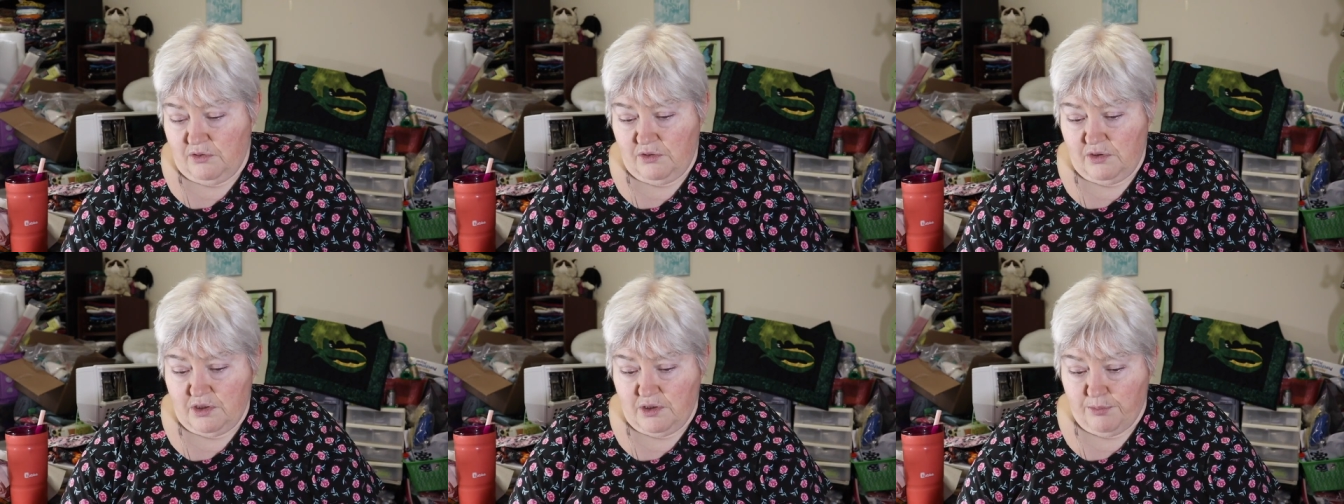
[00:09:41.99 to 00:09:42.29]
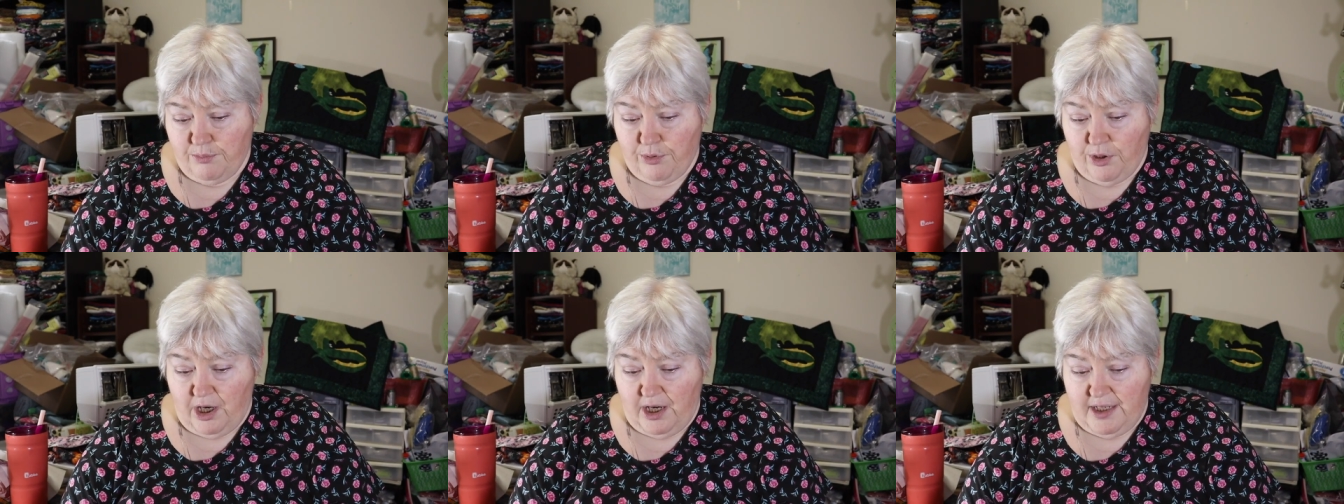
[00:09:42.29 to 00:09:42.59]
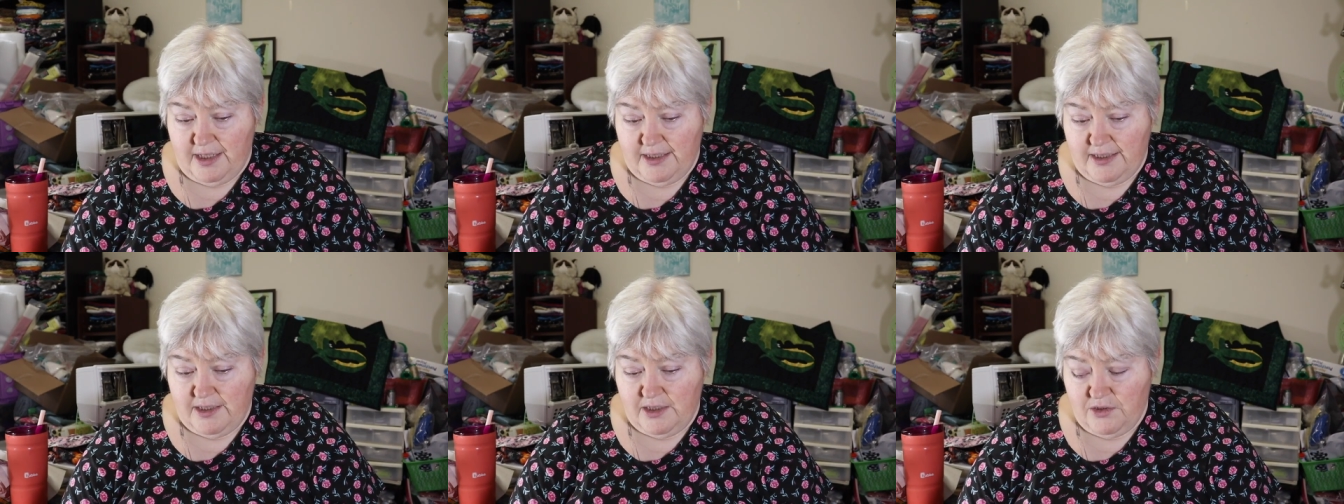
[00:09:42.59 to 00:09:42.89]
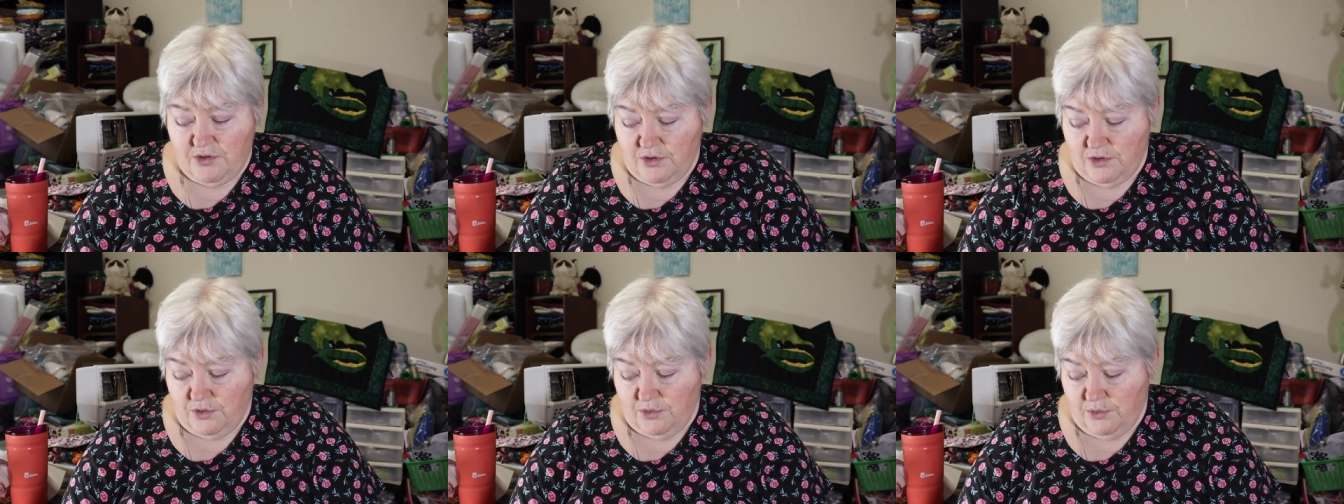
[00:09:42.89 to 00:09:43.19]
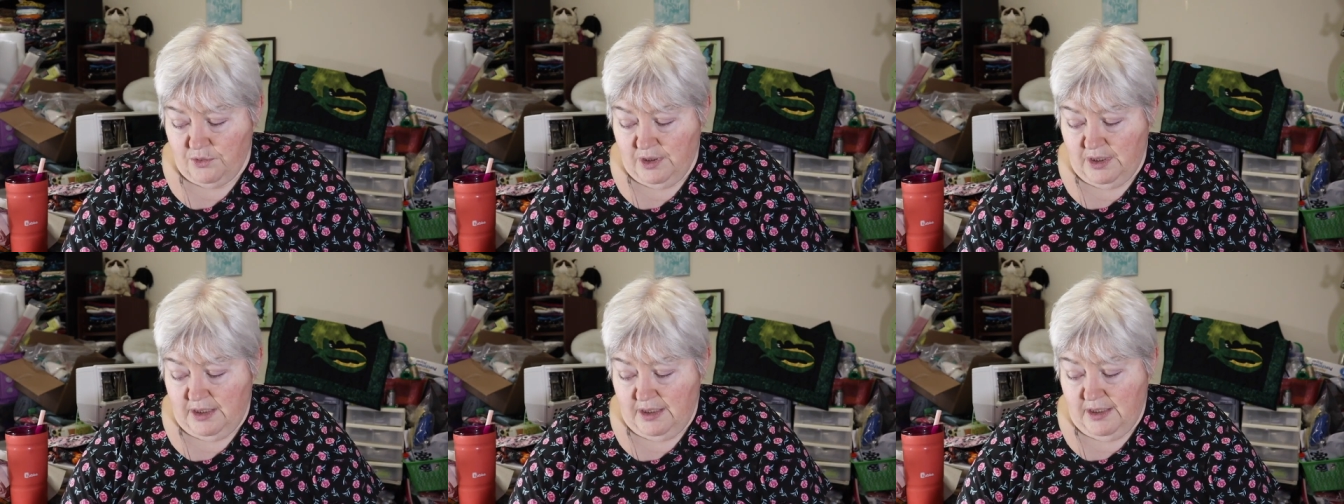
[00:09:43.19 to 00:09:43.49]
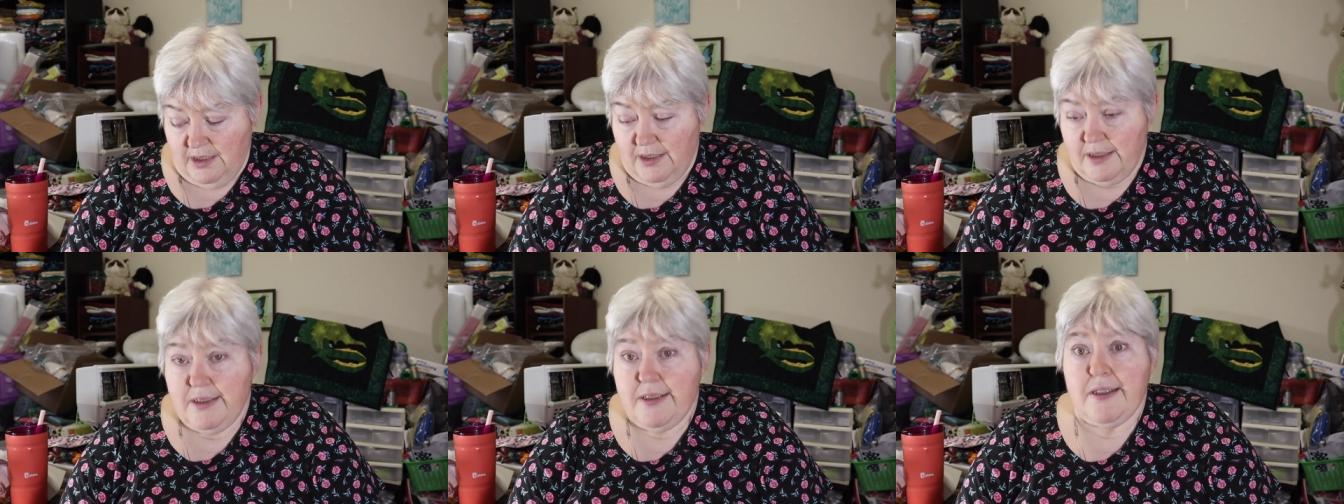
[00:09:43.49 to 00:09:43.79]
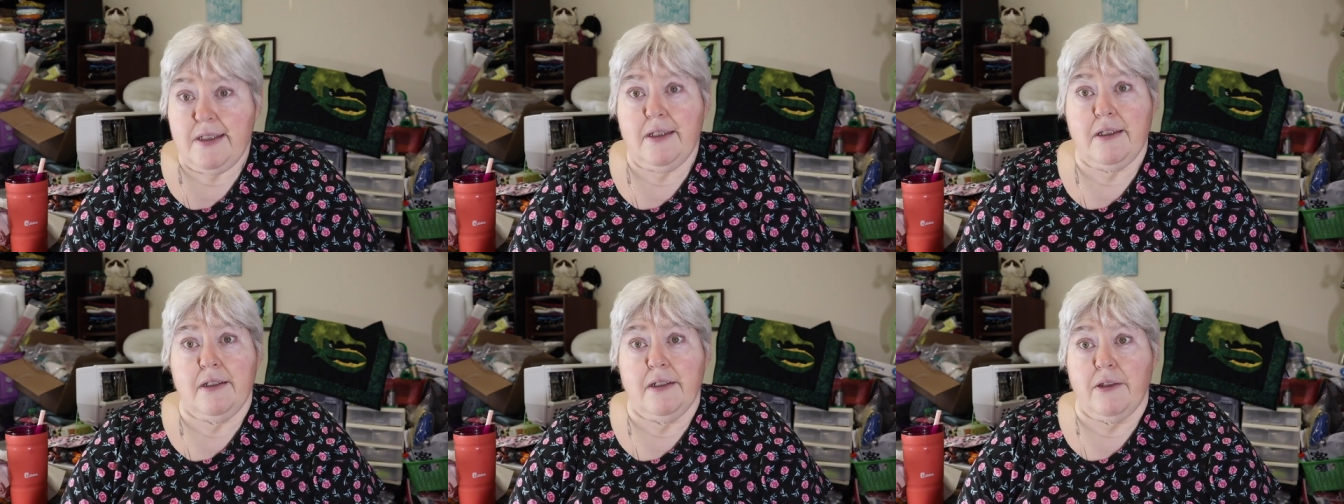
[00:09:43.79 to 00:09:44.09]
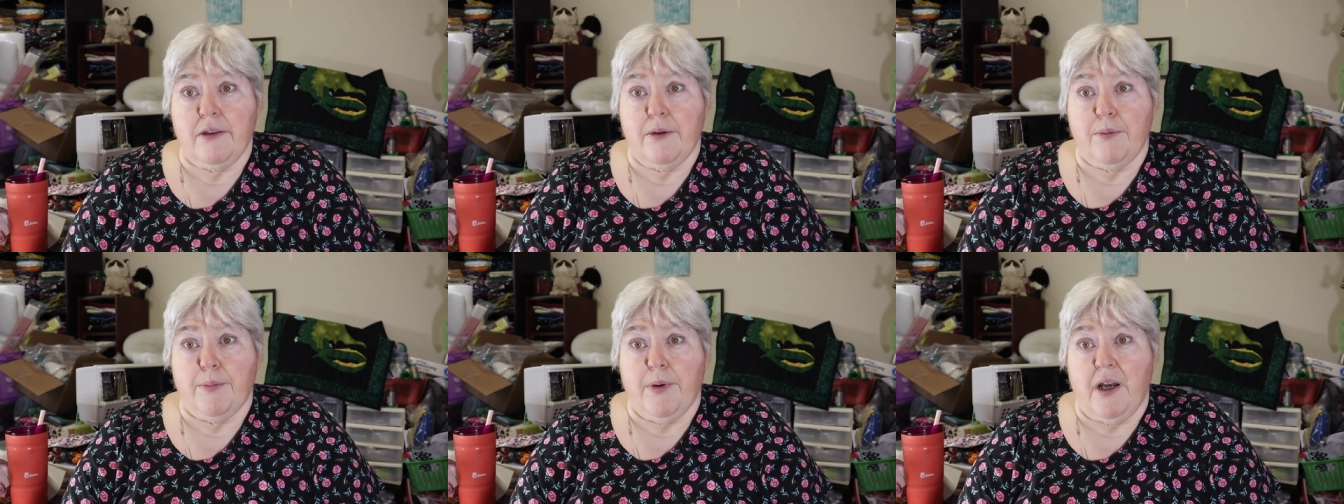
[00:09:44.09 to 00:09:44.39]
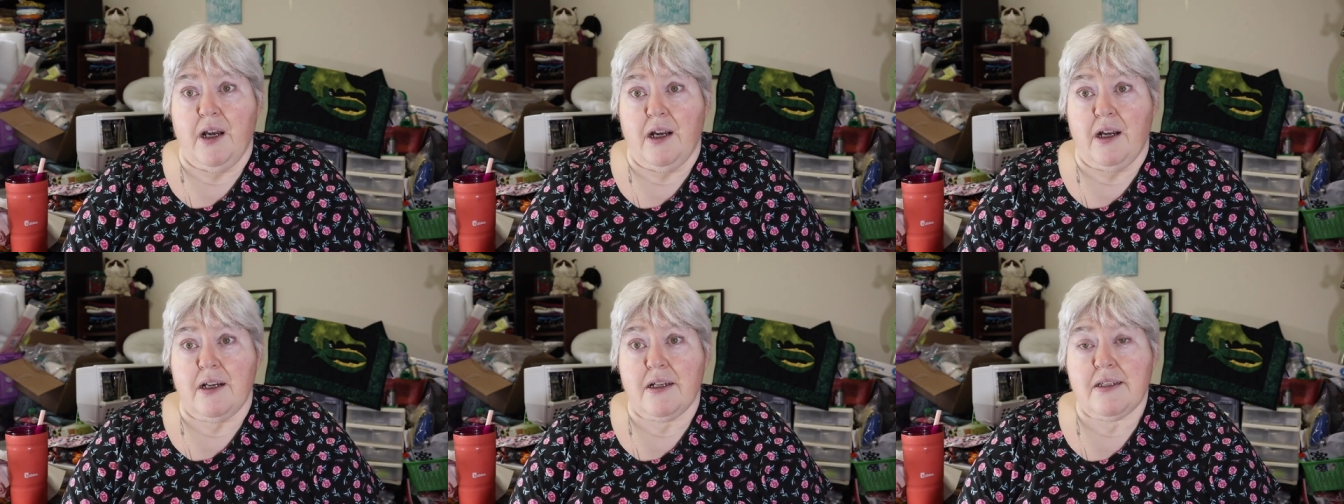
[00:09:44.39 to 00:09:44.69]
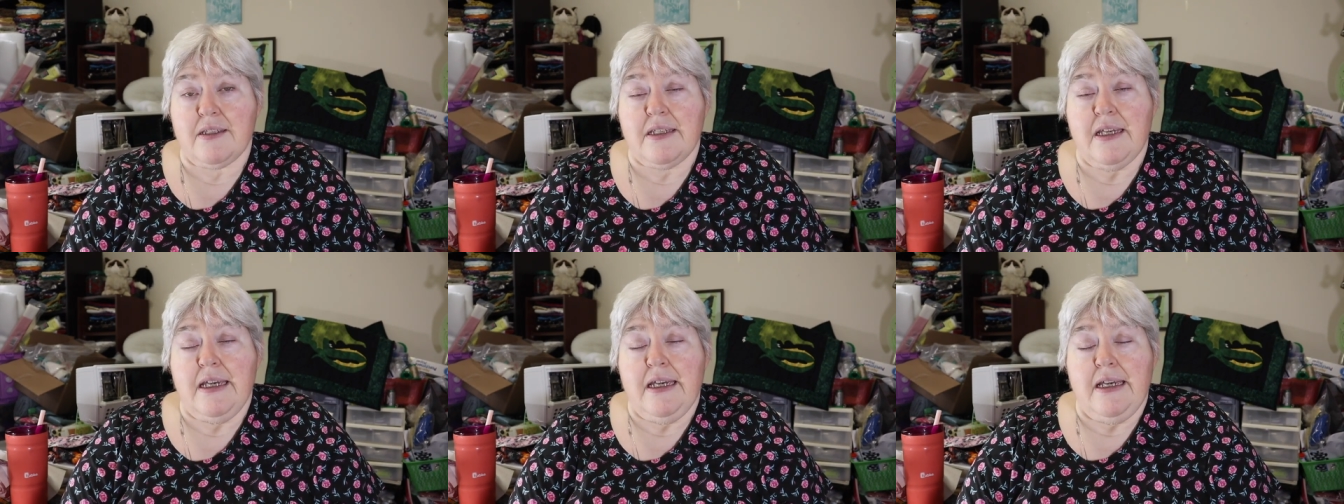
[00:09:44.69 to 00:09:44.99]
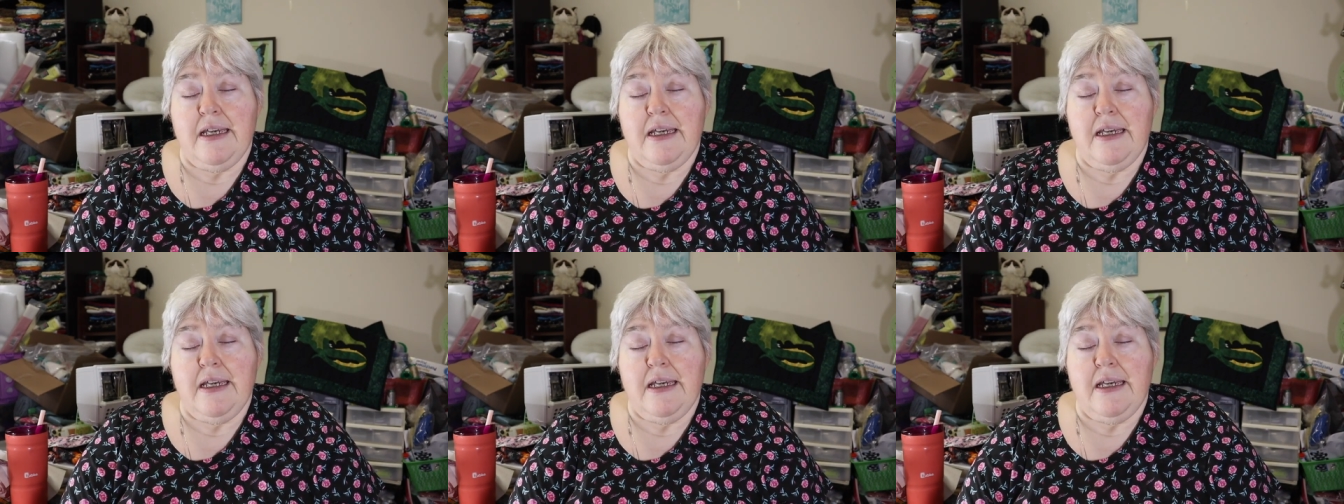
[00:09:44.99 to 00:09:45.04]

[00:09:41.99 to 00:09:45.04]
surprised to see another box,